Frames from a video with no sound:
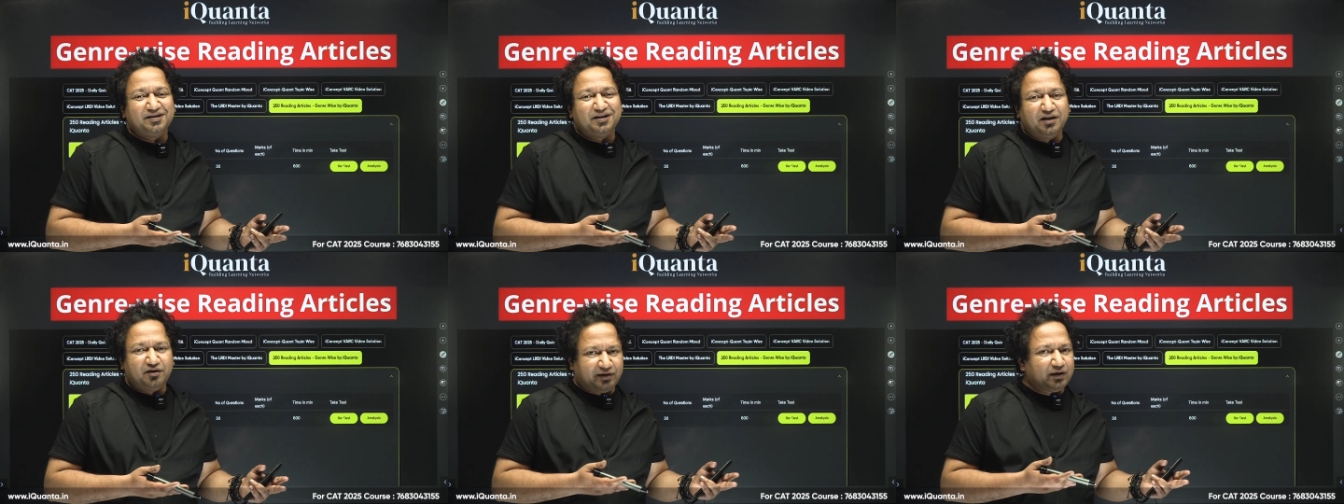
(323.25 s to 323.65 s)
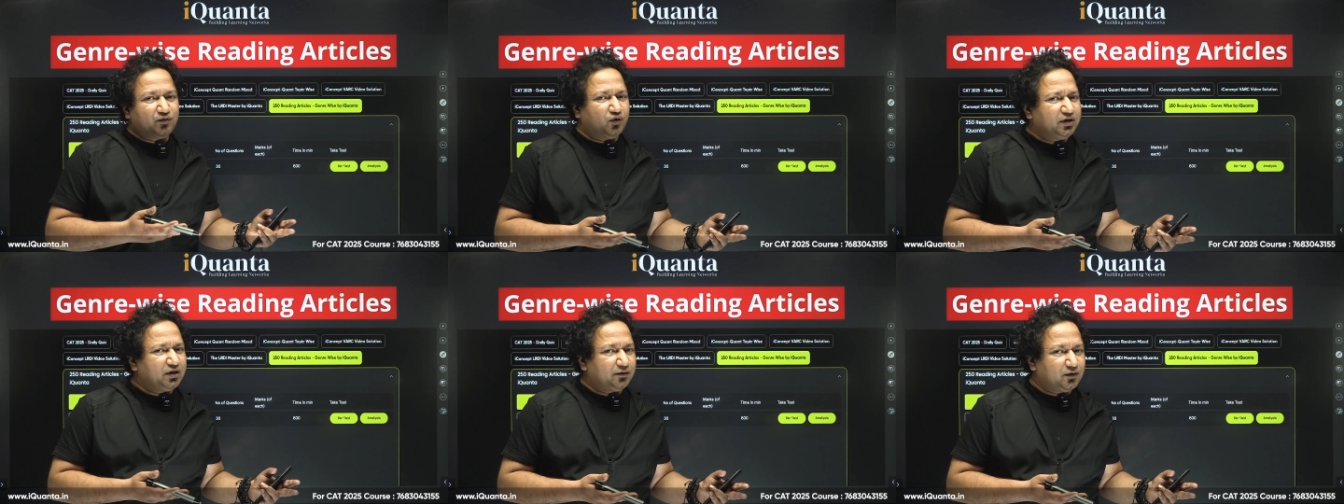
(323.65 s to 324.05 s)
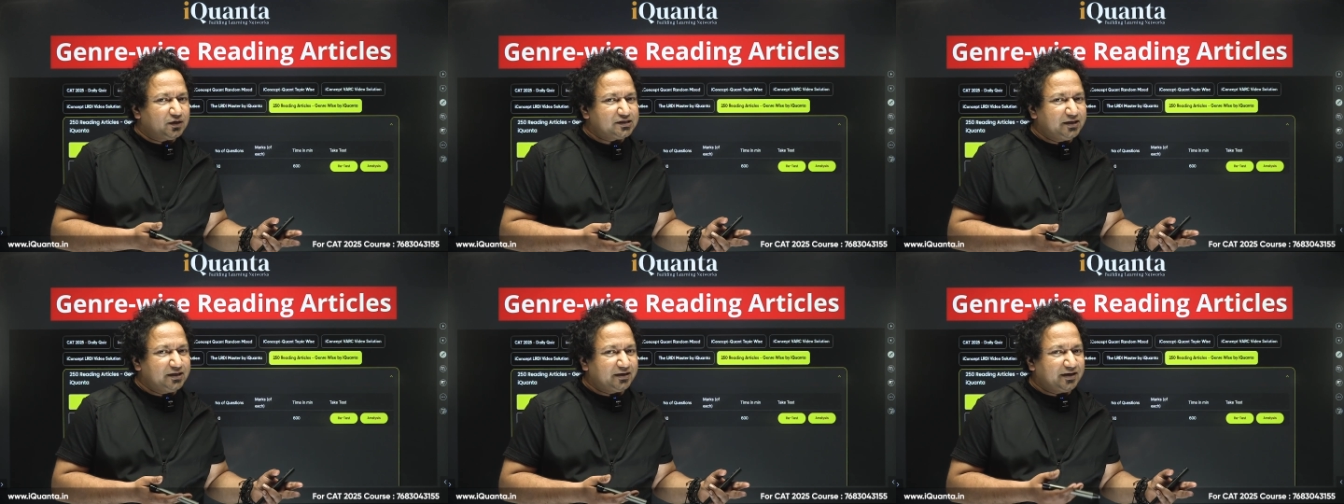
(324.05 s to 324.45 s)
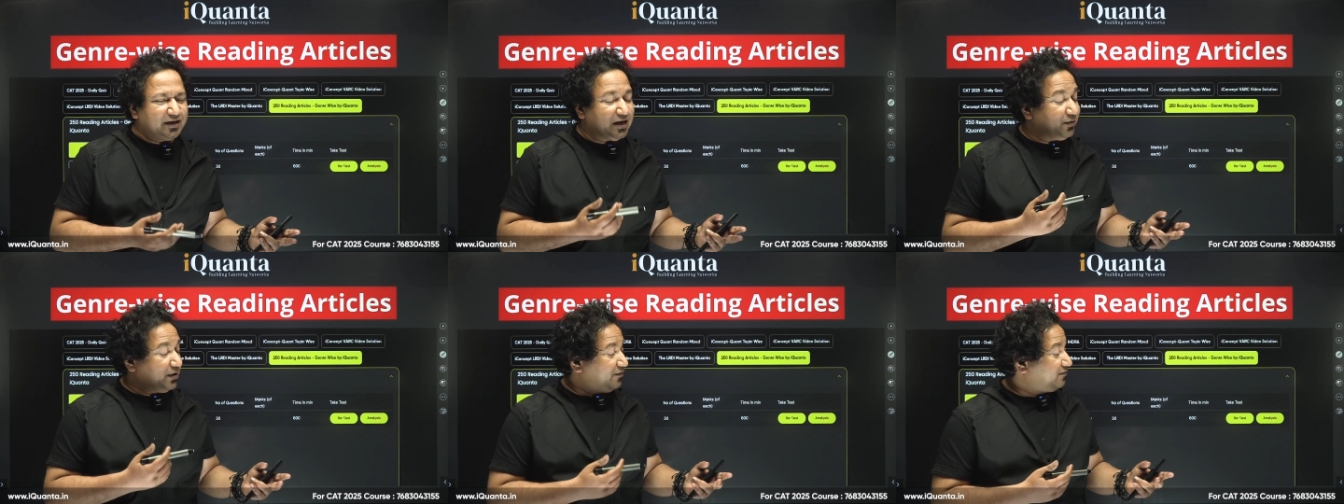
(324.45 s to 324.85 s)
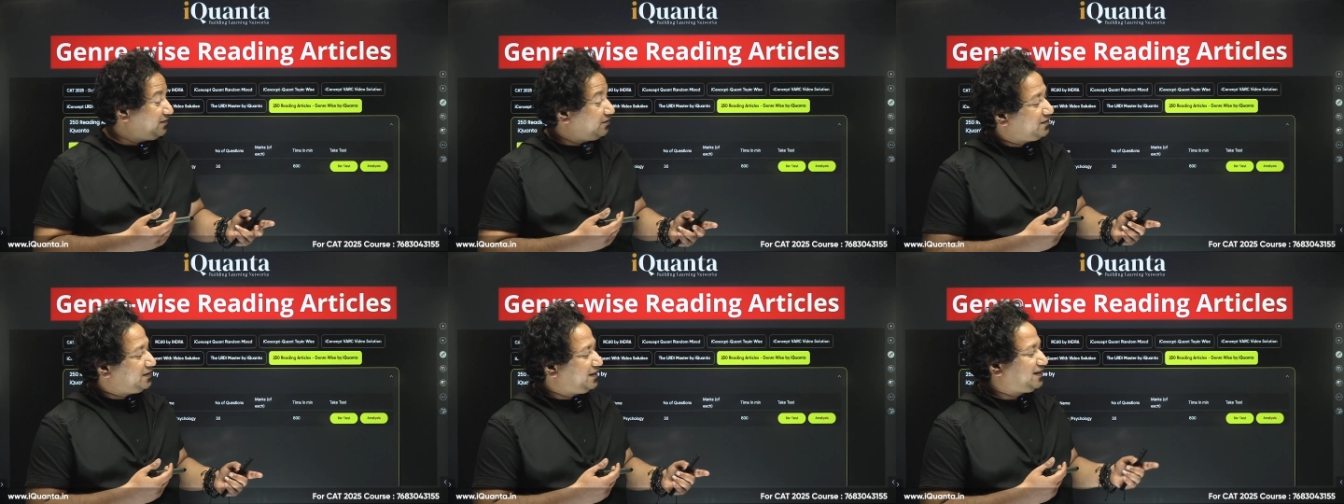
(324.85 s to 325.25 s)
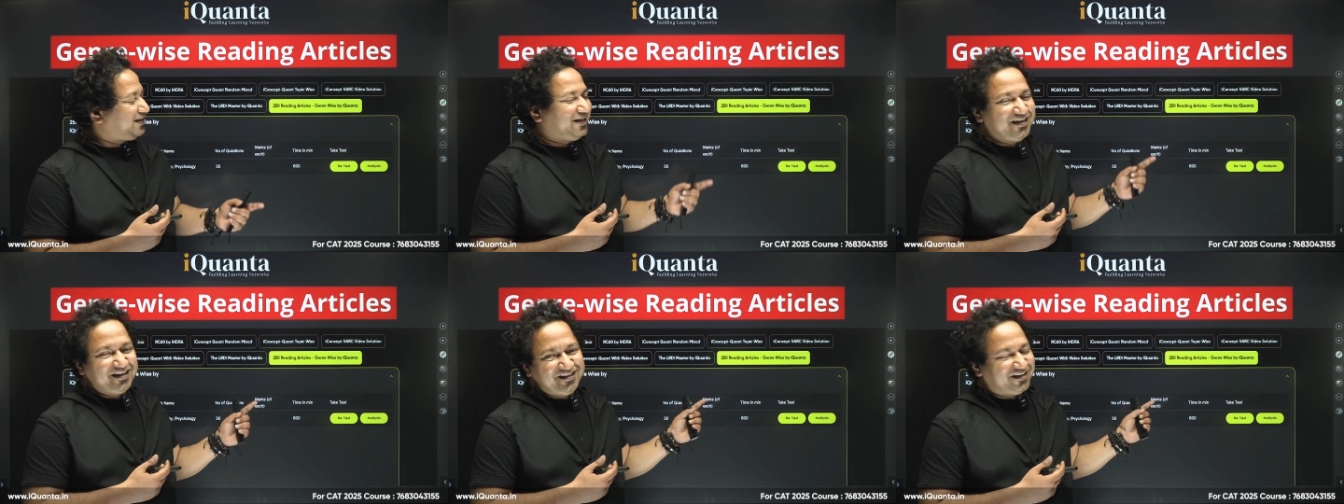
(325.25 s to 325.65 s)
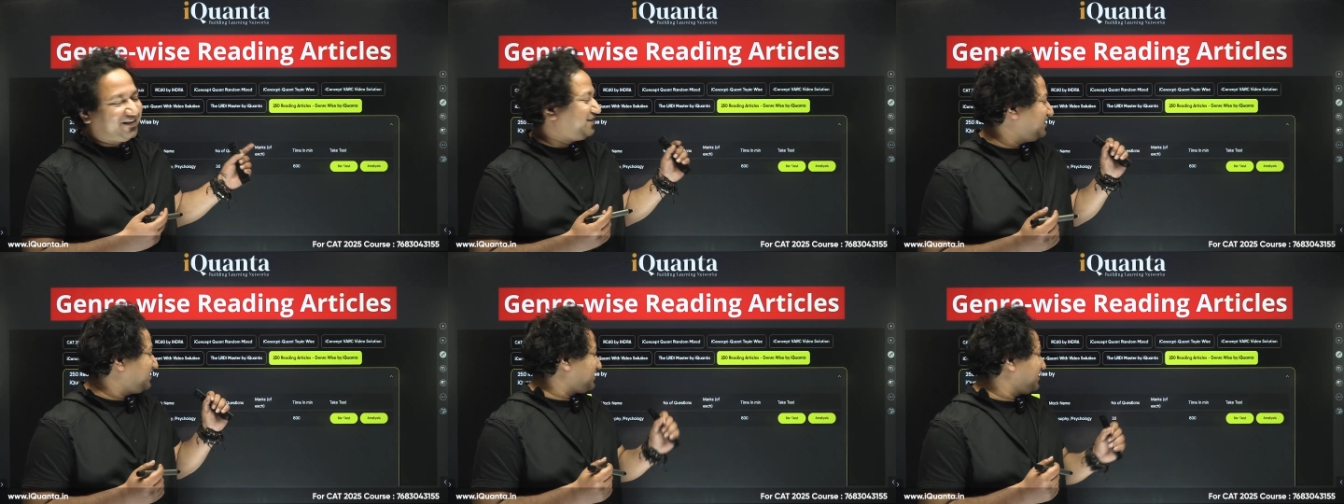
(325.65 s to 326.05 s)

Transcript: if iQuanta was there, I would have definitely done this